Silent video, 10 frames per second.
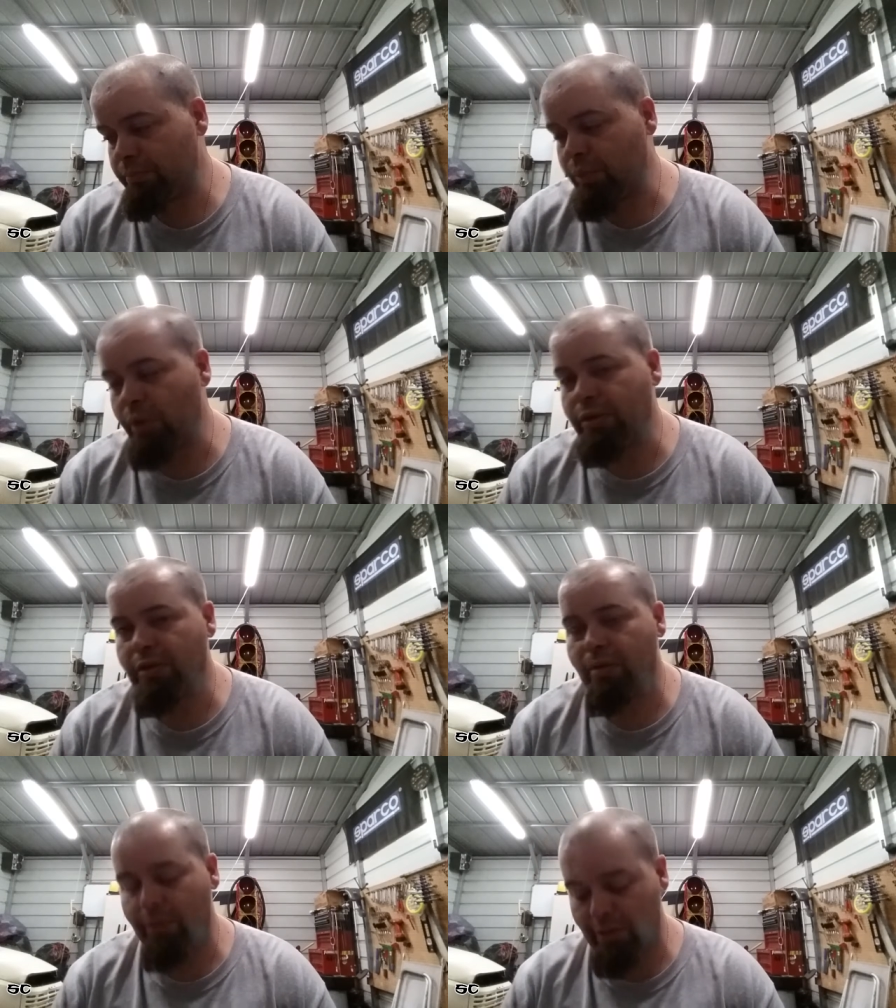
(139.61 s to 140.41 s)

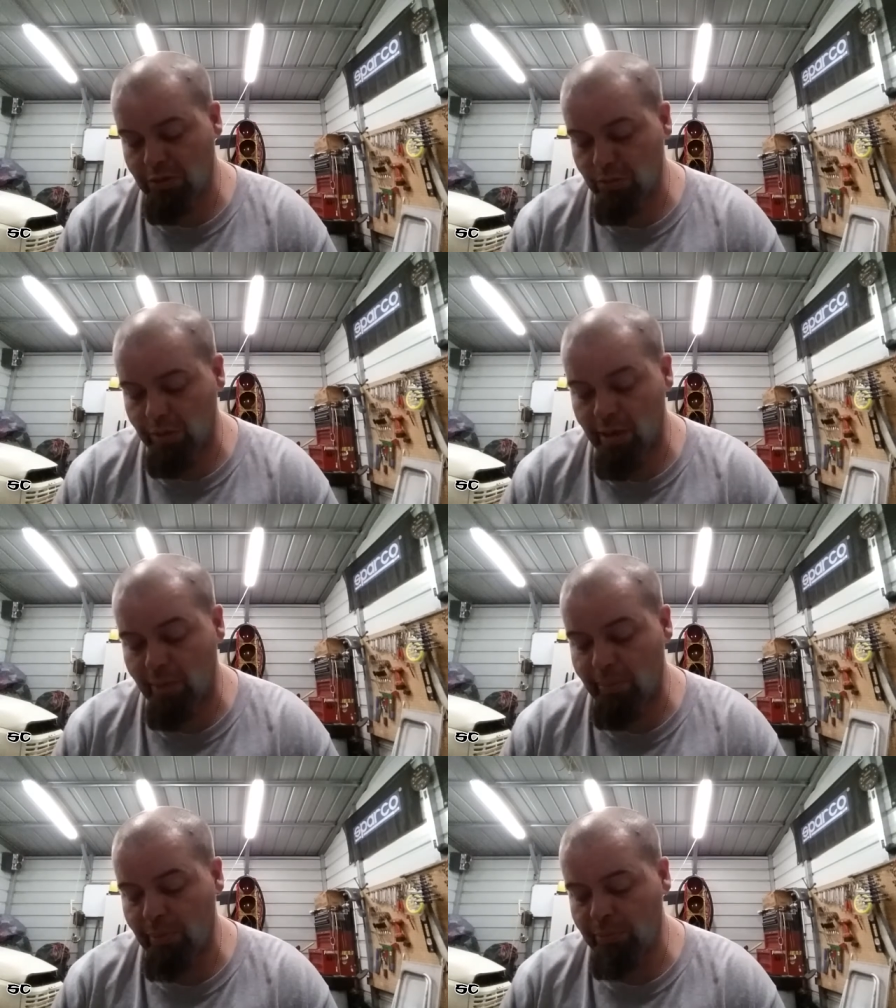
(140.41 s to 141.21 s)
posted up next to a
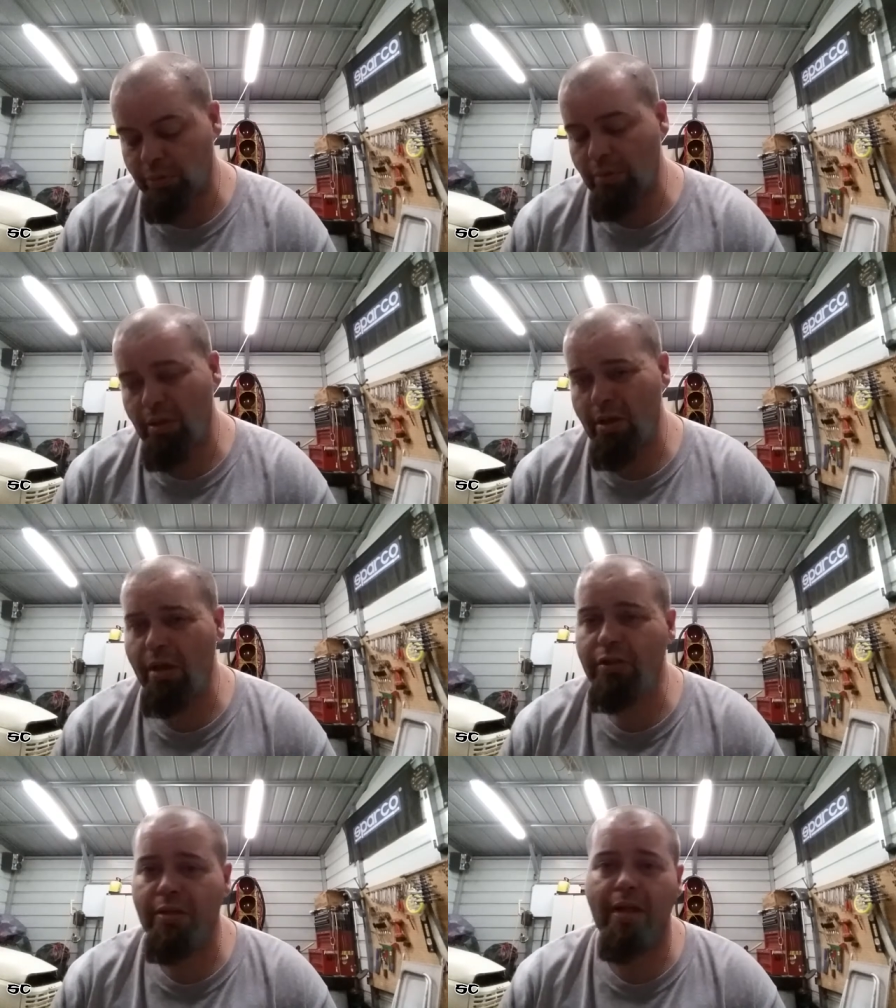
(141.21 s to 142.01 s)
light pole. So
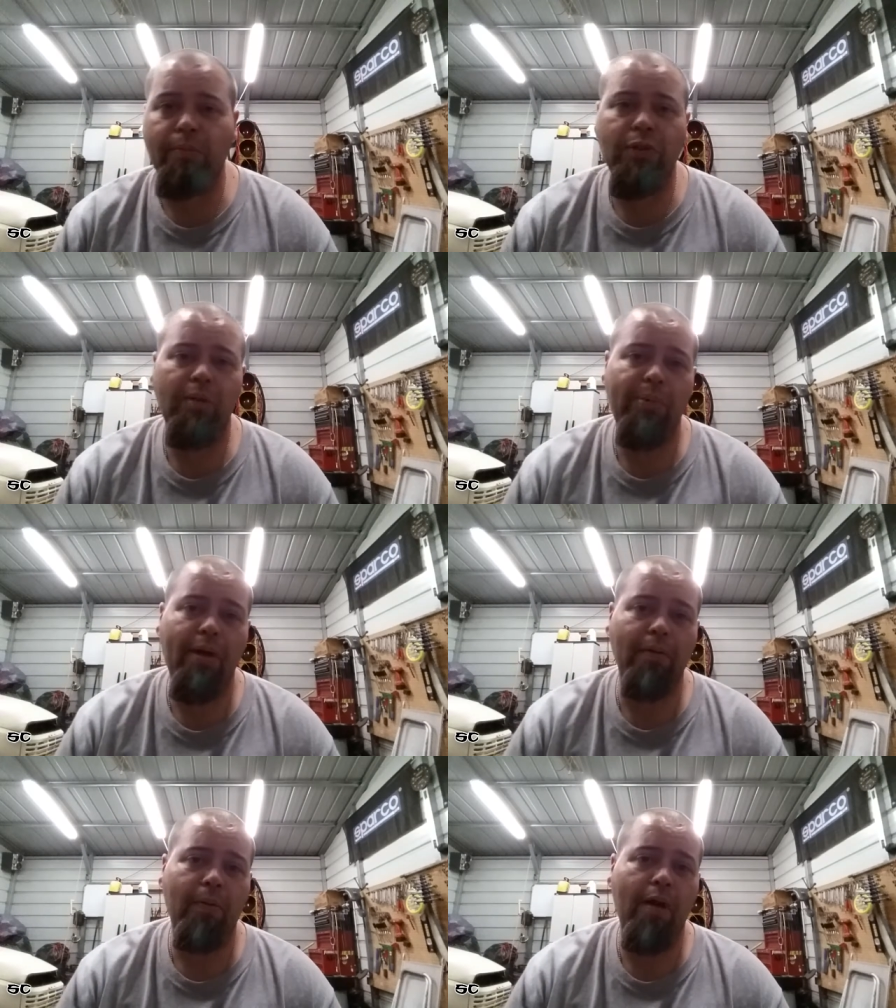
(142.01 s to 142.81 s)
yeah, I stopped and jumped
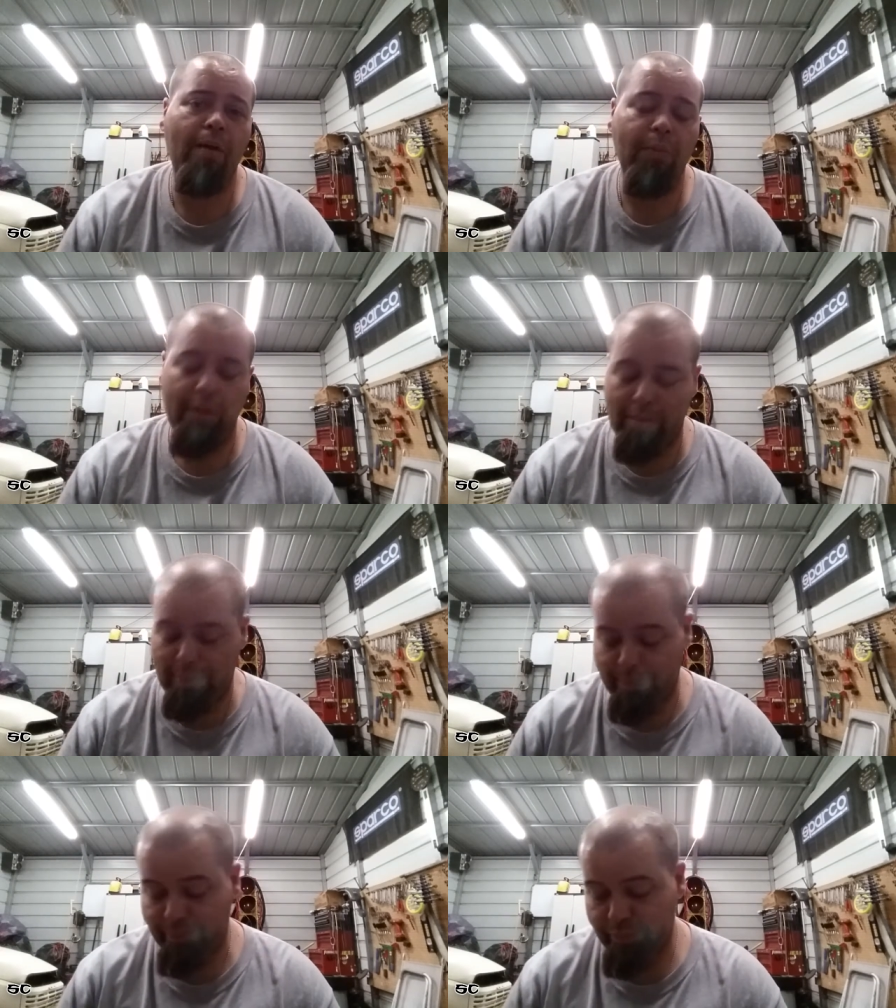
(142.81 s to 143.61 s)
out and grabbed
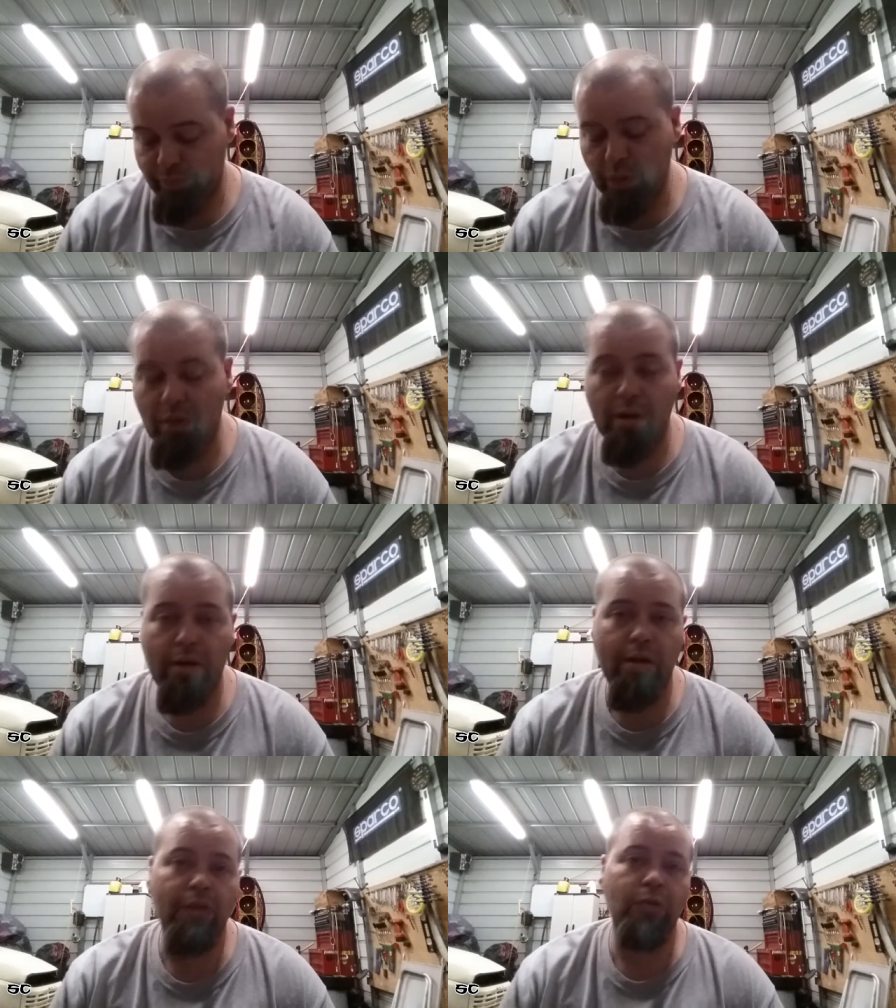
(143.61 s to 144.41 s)
them. All
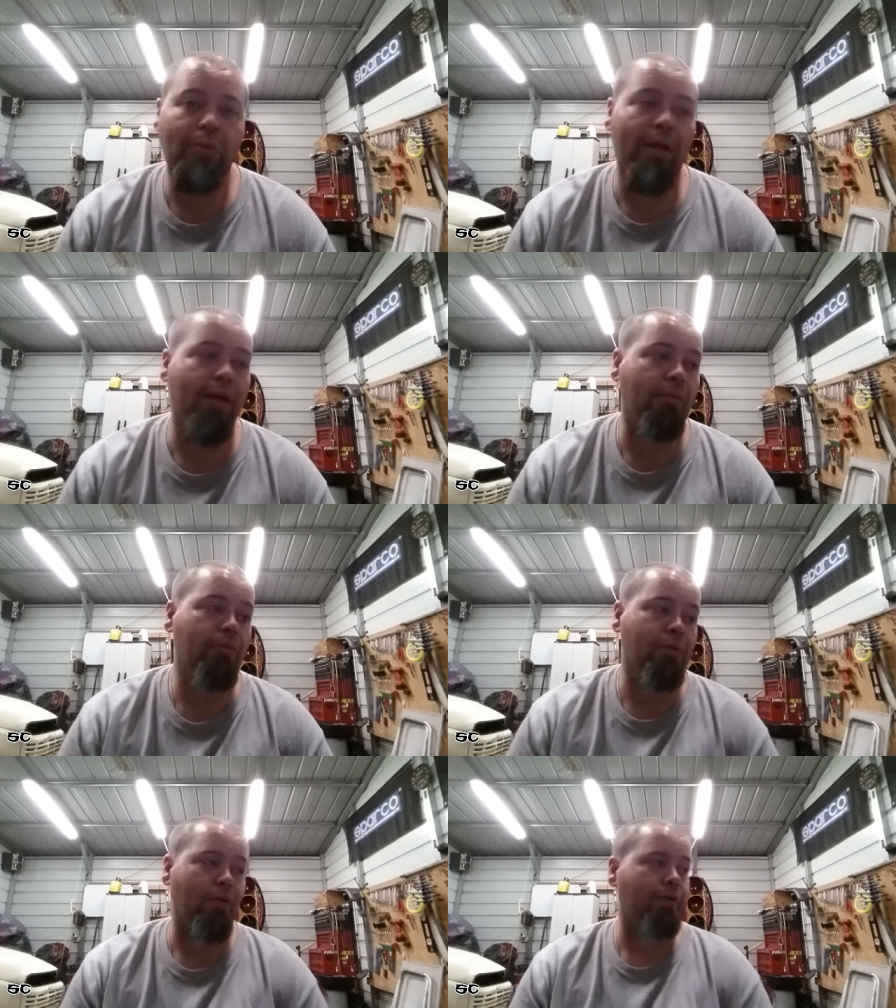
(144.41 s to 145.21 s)
right, not too bad.
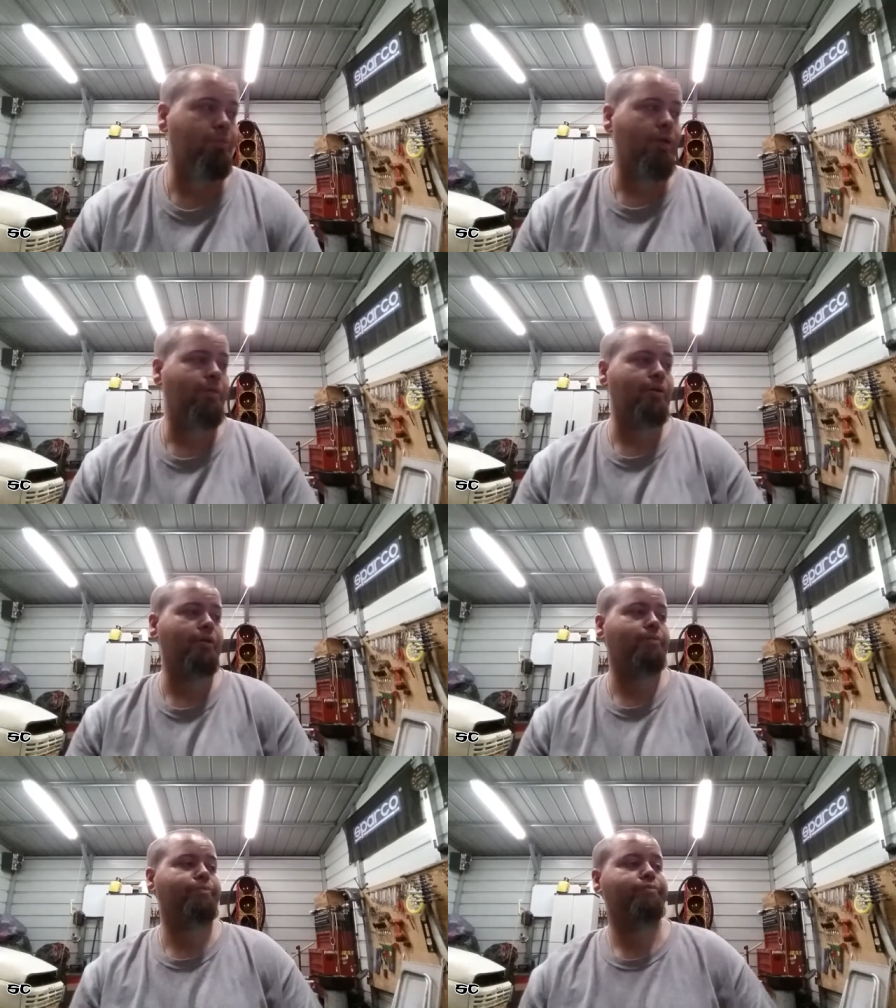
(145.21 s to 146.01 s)
We're talking maybe,